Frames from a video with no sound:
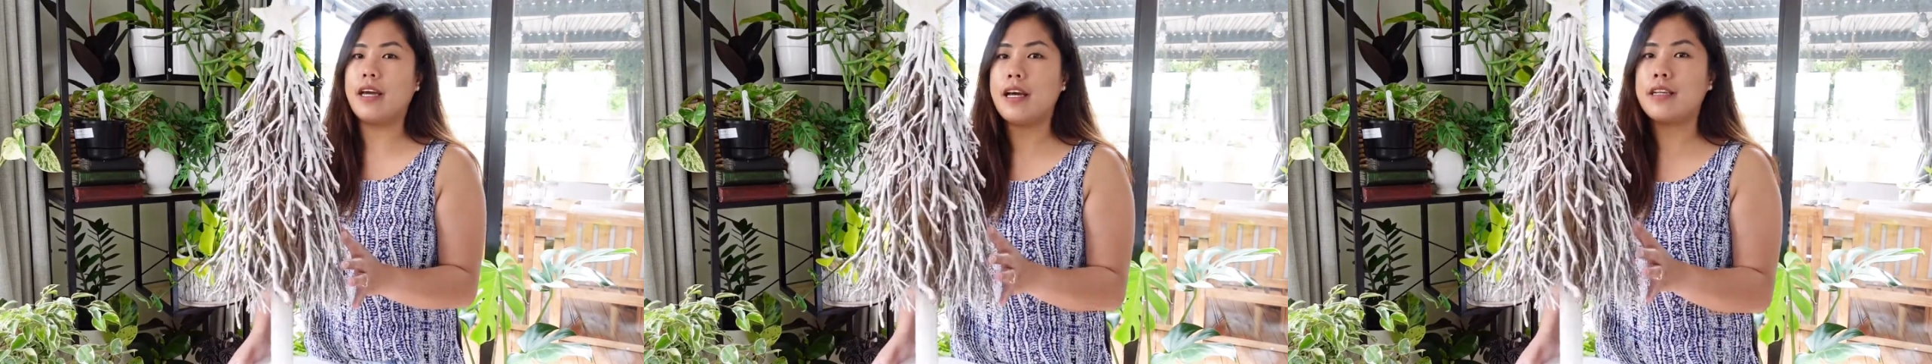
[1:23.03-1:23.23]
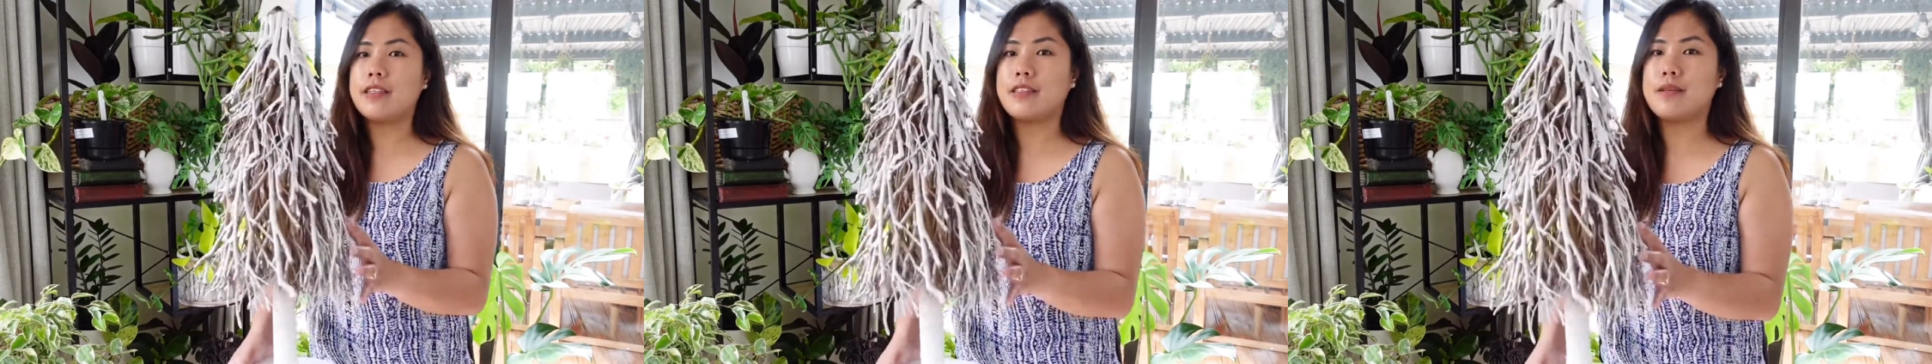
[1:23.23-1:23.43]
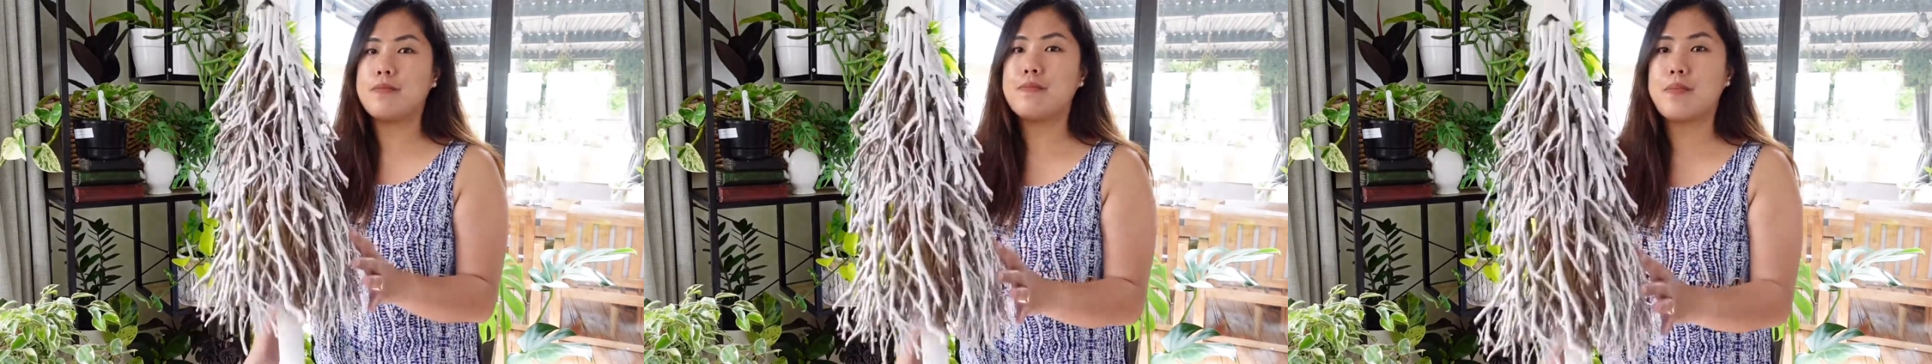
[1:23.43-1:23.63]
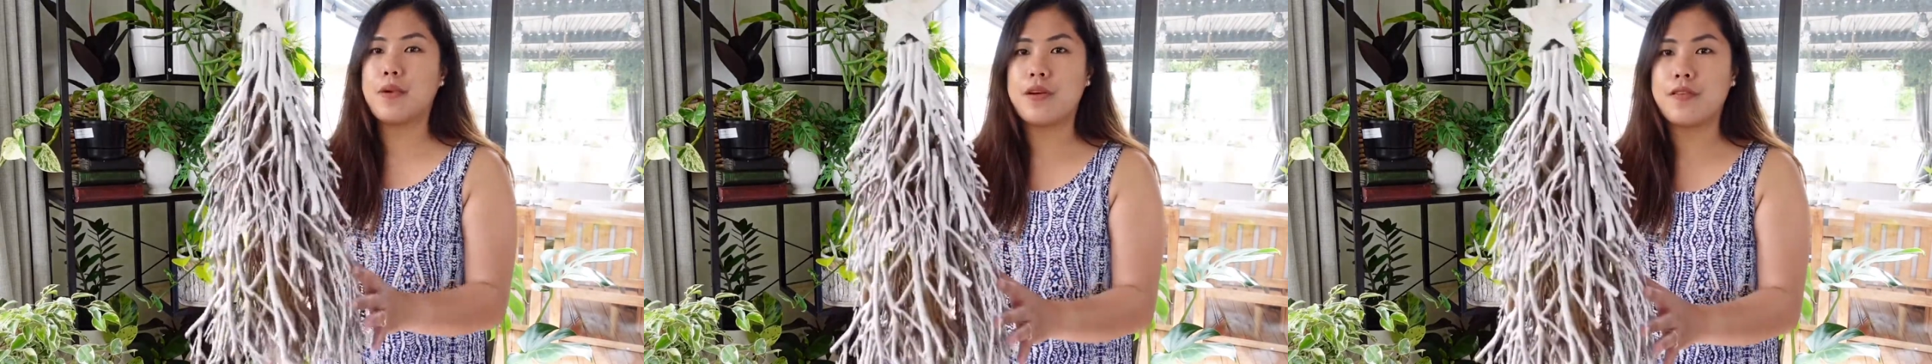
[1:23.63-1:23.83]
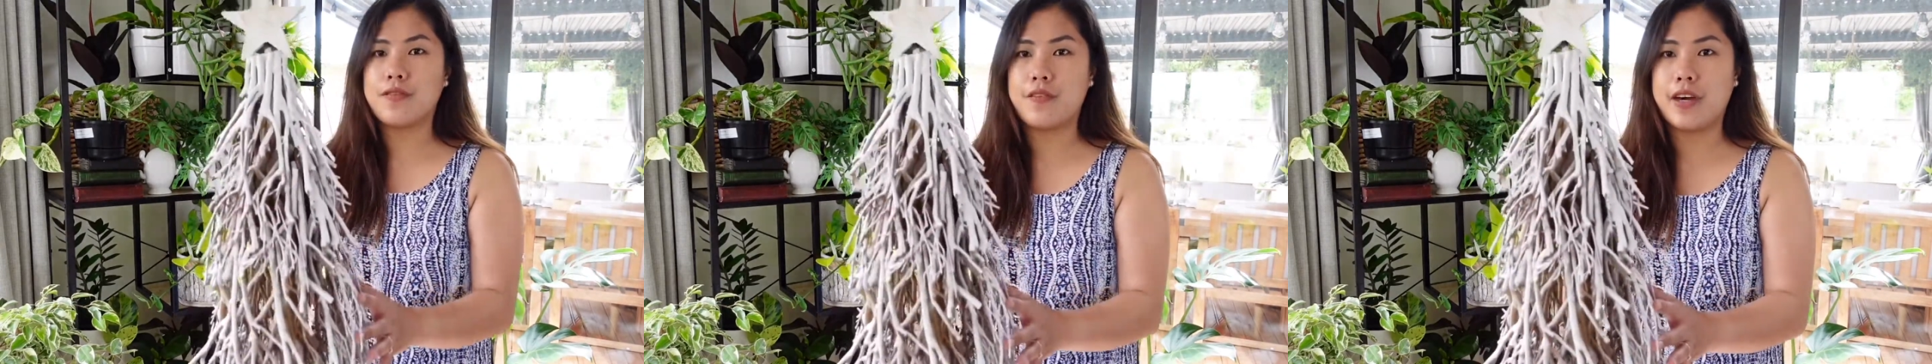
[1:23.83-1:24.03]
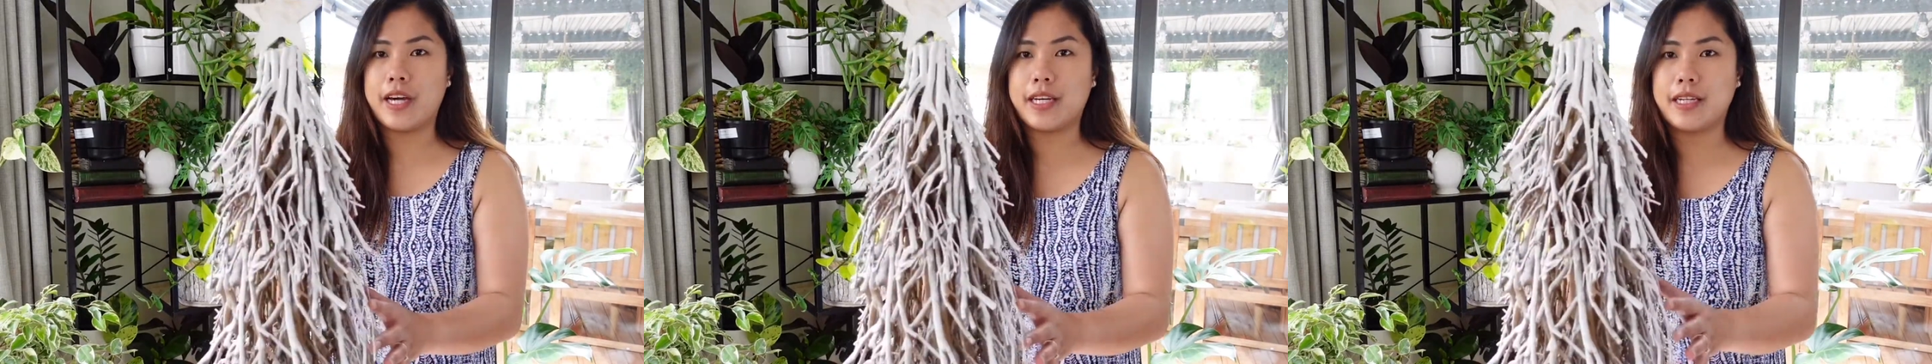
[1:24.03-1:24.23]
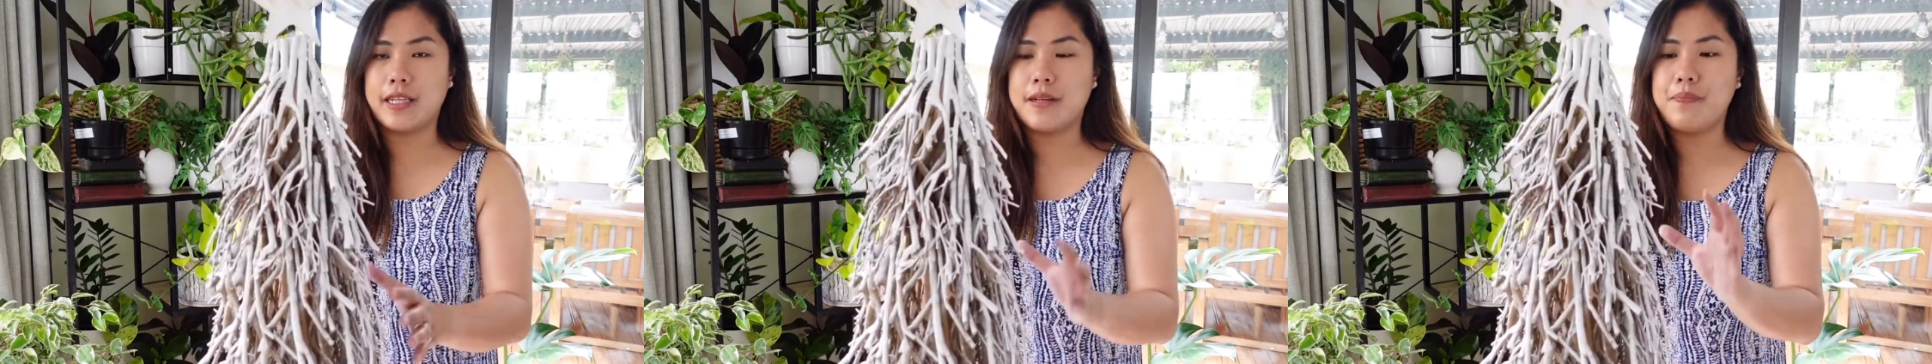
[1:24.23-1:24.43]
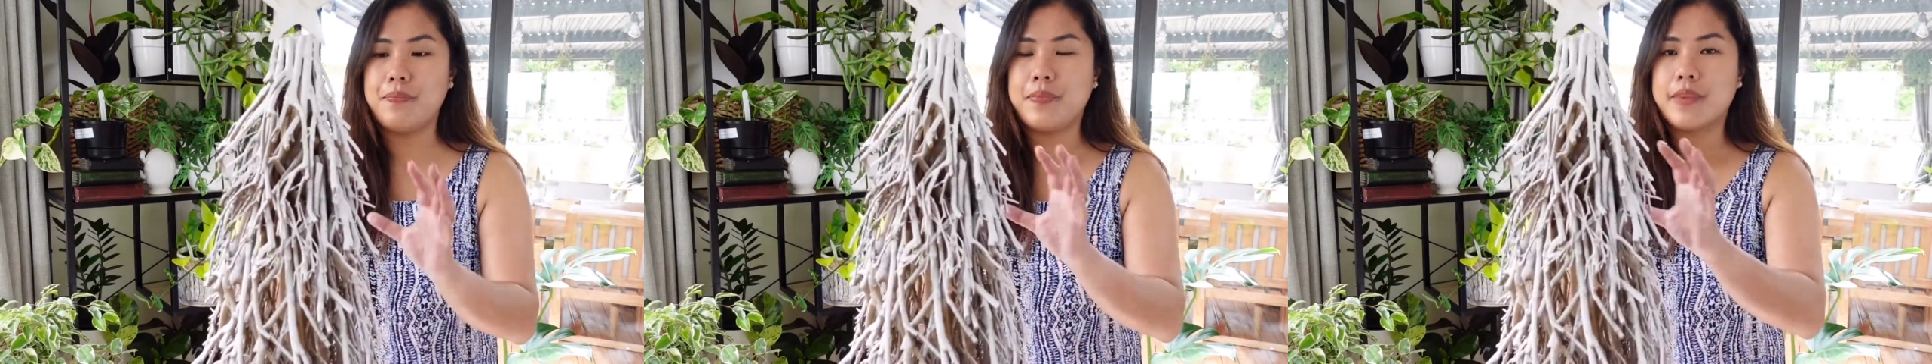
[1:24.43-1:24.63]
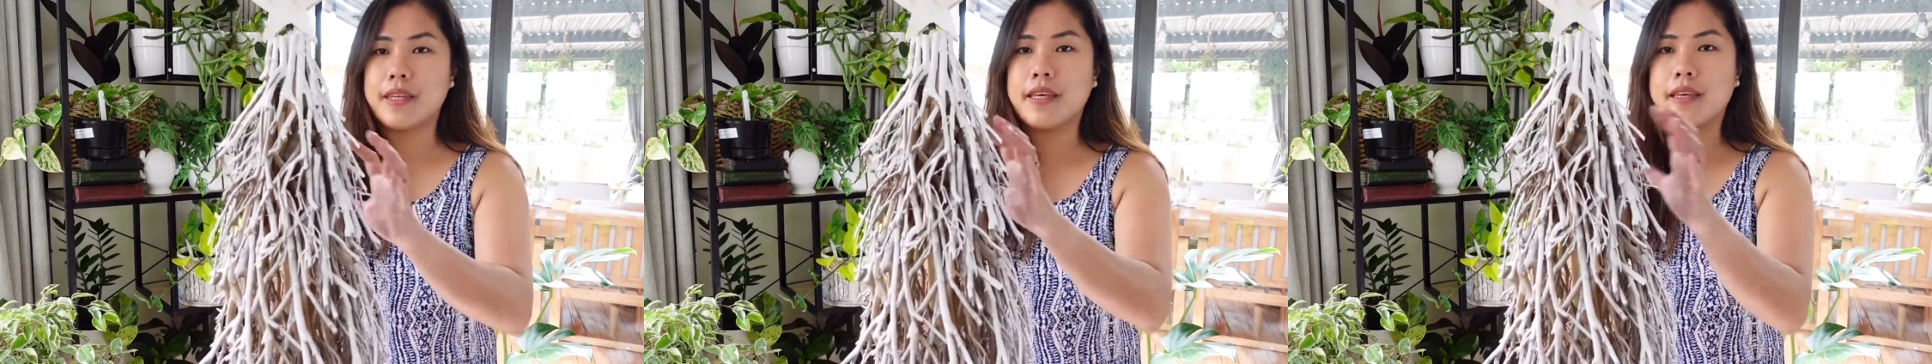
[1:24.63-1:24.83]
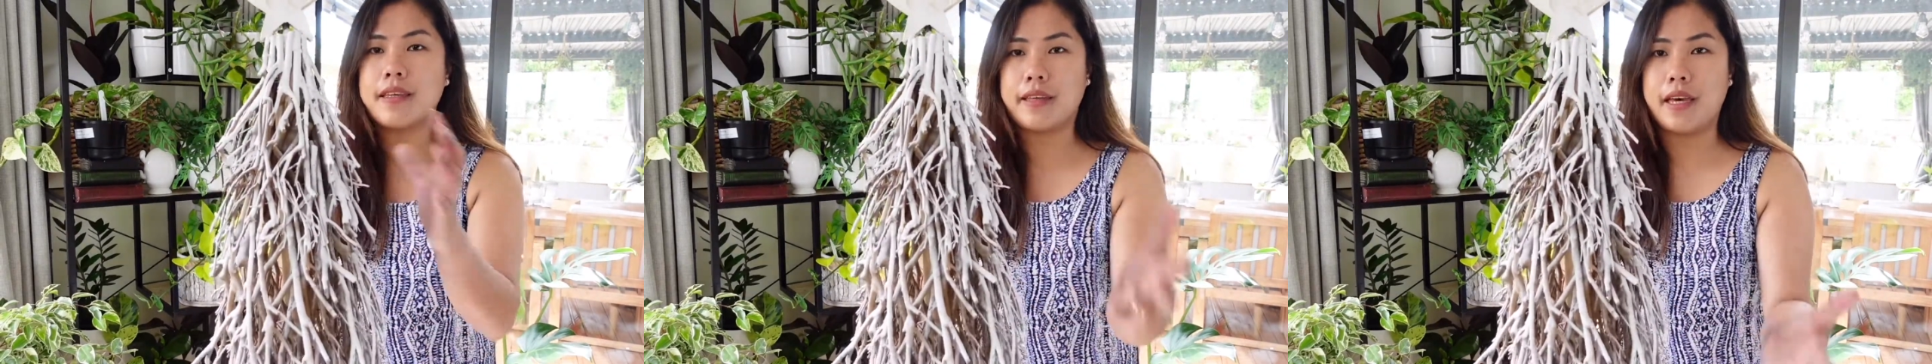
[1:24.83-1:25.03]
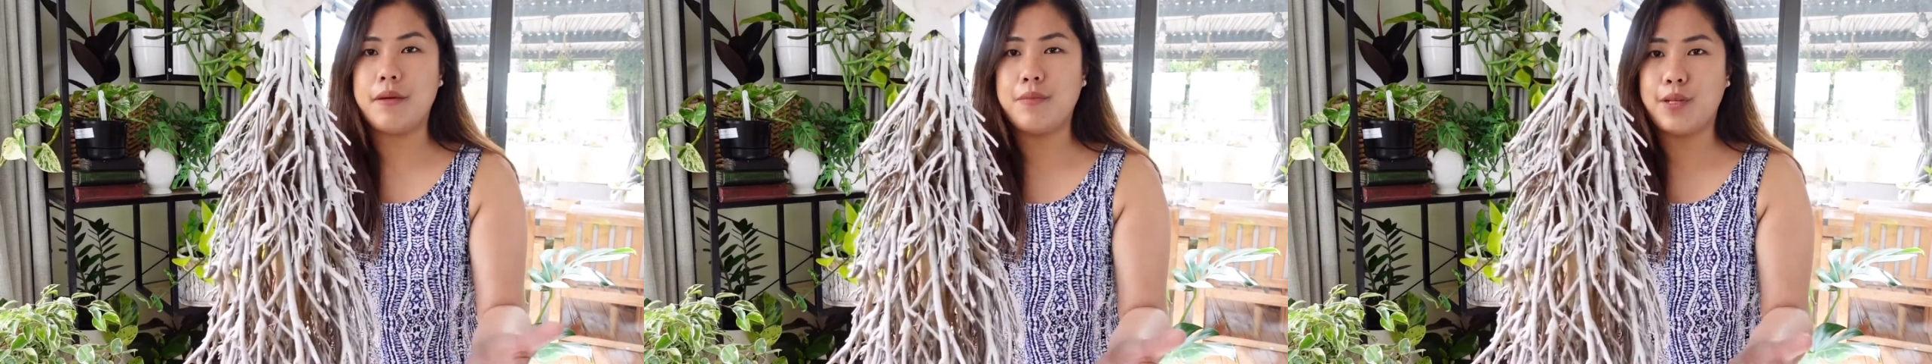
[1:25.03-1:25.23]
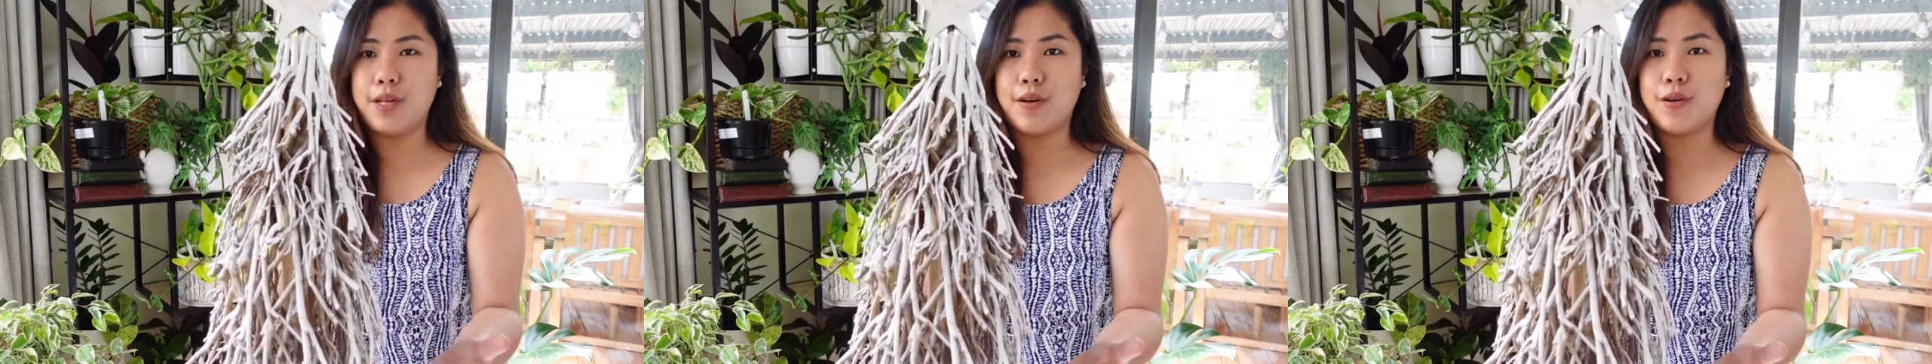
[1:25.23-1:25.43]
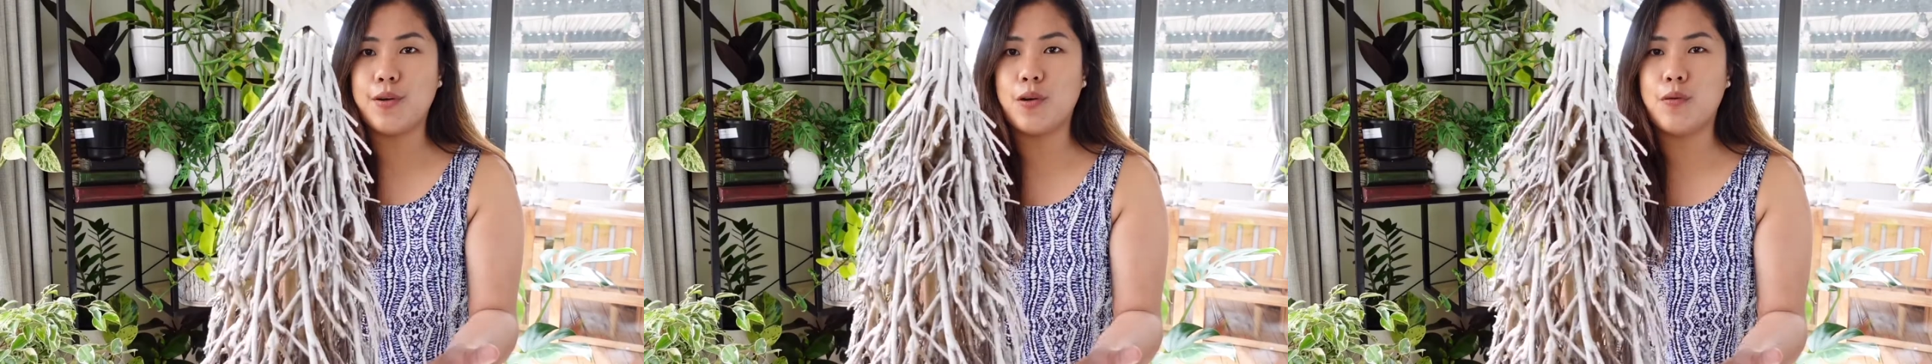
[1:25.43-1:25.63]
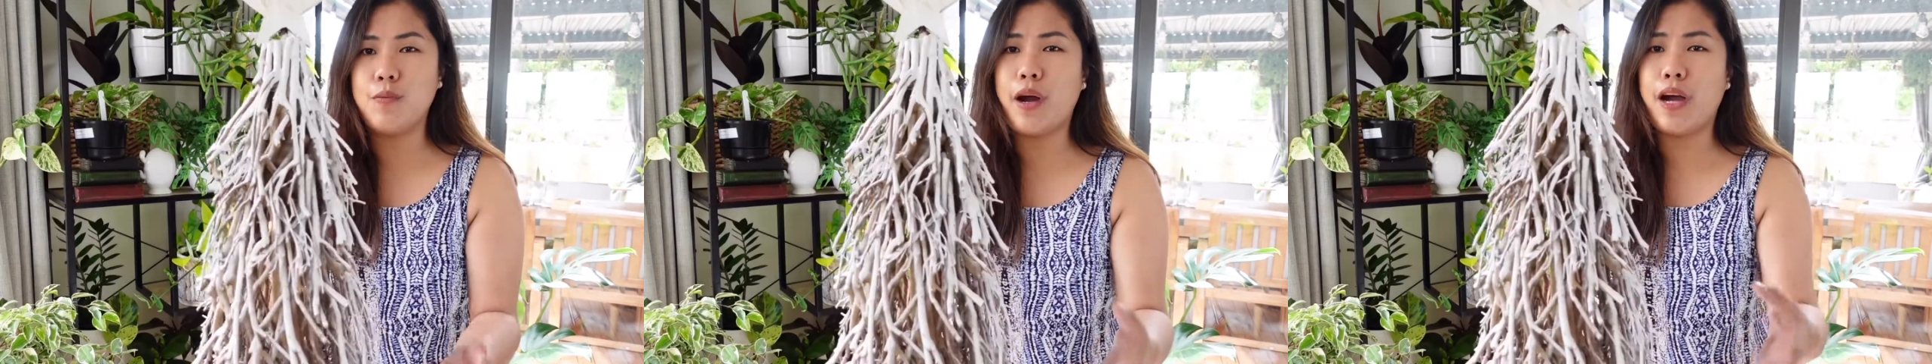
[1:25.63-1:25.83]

It's the perfect theme in our home.